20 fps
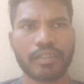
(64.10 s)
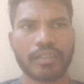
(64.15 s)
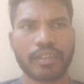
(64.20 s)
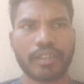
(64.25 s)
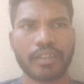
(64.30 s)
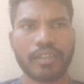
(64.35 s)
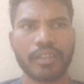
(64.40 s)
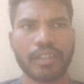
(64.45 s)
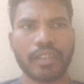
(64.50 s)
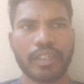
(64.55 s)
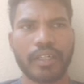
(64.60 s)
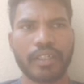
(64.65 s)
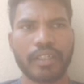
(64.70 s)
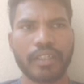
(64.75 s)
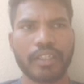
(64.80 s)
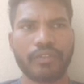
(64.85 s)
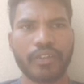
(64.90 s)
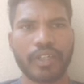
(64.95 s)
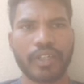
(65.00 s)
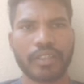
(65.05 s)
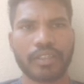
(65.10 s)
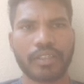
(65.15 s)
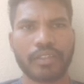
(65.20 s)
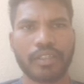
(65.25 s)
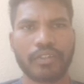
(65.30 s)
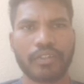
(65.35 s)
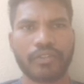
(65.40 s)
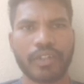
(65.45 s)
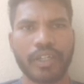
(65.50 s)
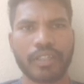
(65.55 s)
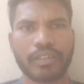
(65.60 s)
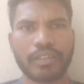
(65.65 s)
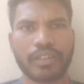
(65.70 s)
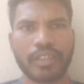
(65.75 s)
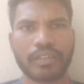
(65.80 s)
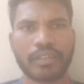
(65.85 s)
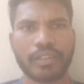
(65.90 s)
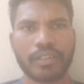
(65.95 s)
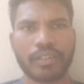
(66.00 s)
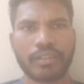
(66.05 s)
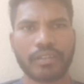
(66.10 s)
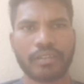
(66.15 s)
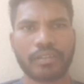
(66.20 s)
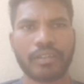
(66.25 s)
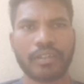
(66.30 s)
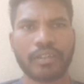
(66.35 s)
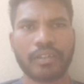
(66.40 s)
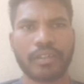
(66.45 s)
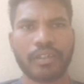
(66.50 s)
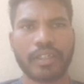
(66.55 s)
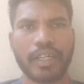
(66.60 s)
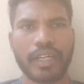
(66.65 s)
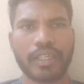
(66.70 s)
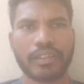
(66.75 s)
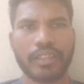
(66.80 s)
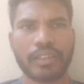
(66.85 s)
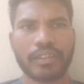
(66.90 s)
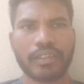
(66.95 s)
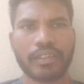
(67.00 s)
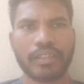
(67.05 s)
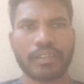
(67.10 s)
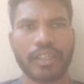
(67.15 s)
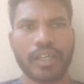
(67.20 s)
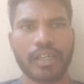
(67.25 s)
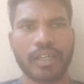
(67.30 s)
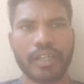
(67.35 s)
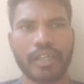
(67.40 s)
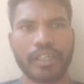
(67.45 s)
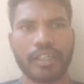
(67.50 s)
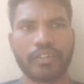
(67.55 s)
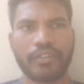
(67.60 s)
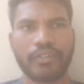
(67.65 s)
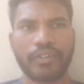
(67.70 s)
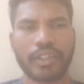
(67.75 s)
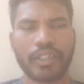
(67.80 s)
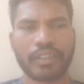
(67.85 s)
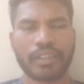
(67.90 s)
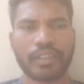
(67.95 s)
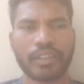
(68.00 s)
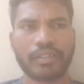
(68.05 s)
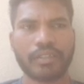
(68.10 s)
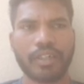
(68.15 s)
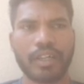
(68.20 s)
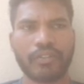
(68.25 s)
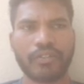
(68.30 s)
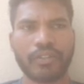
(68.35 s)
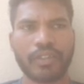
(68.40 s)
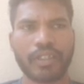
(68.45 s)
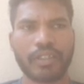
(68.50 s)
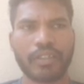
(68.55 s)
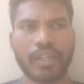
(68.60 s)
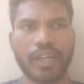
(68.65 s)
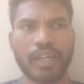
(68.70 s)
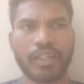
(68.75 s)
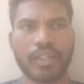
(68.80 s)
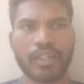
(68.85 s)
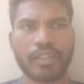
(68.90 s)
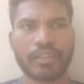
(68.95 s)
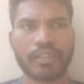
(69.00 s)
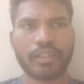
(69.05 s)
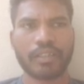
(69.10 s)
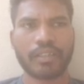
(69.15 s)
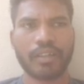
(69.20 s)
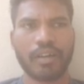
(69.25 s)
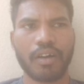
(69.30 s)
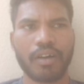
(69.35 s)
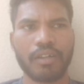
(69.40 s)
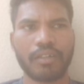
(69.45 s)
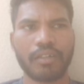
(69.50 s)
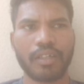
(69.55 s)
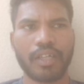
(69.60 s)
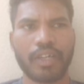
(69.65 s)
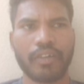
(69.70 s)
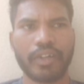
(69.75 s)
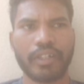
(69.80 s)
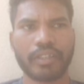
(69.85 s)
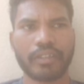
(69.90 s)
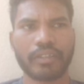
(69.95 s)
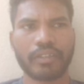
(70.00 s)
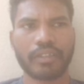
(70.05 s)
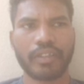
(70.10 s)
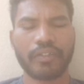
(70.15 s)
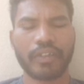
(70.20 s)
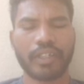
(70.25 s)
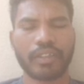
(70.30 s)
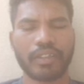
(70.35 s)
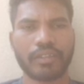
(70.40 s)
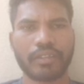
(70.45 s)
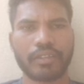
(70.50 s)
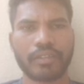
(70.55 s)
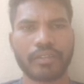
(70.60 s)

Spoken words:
the identification of transaction. Transaction or identification after analyzing all events.